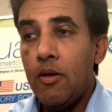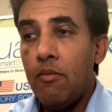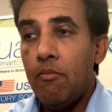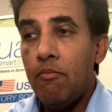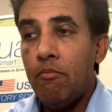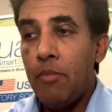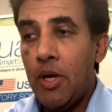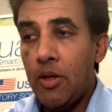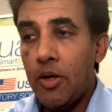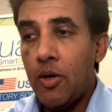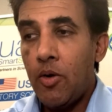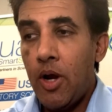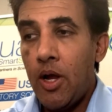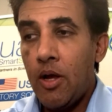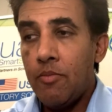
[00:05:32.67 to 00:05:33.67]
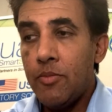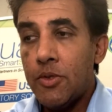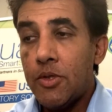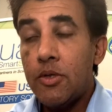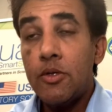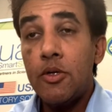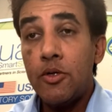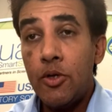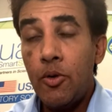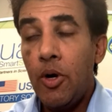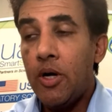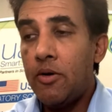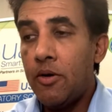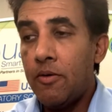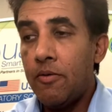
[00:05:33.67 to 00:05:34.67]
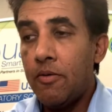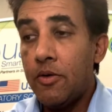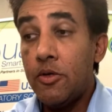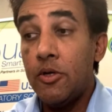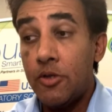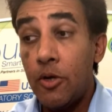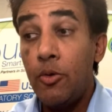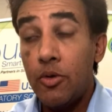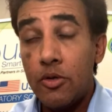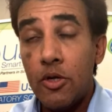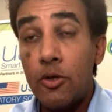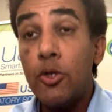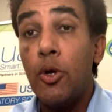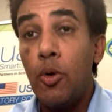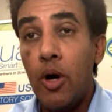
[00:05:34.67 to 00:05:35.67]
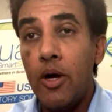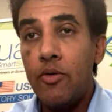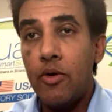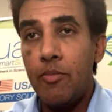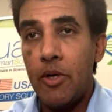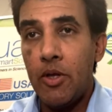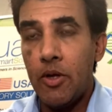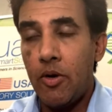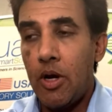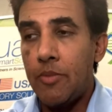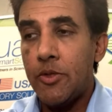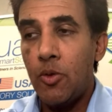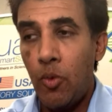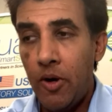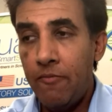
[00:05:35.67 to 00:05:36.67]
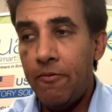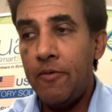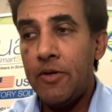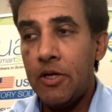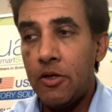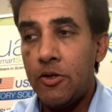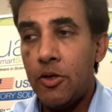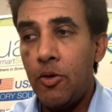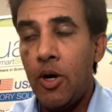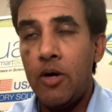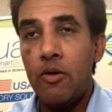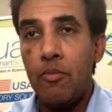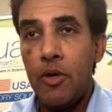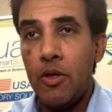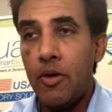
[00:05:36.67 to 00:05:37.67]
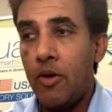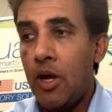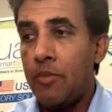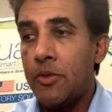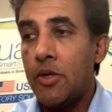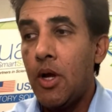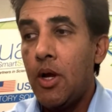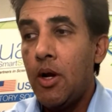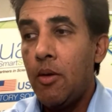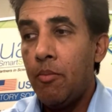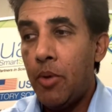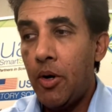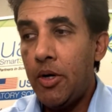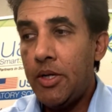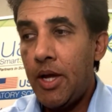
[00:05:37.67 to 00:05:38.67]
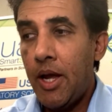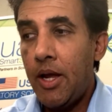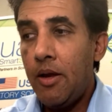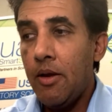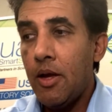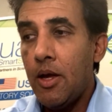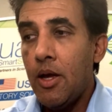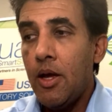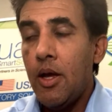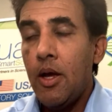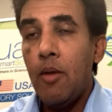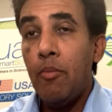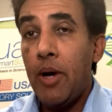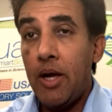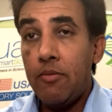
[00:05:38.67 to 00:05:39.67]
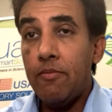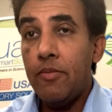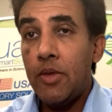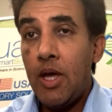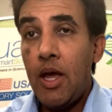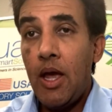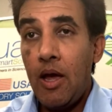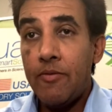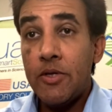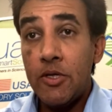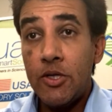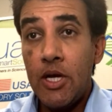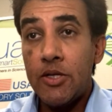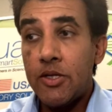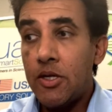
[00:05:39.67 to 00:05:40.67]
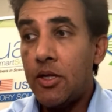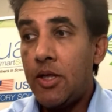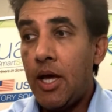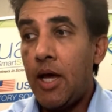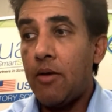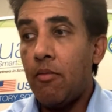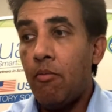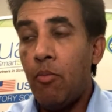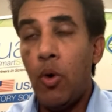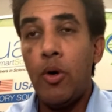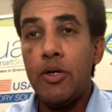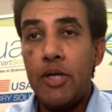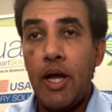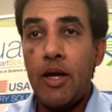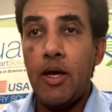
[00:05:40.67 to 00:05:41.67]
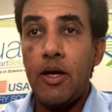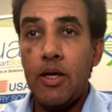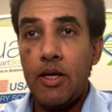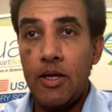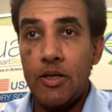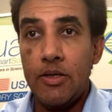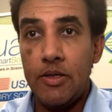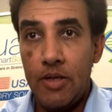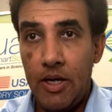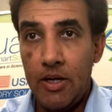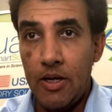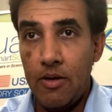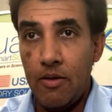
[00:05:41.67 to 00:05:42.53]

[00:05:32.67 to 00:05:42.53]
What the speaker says: milligrams to 200 milligrams. So 150 to 200 milligrams per day, but they have suggested that more data is needed.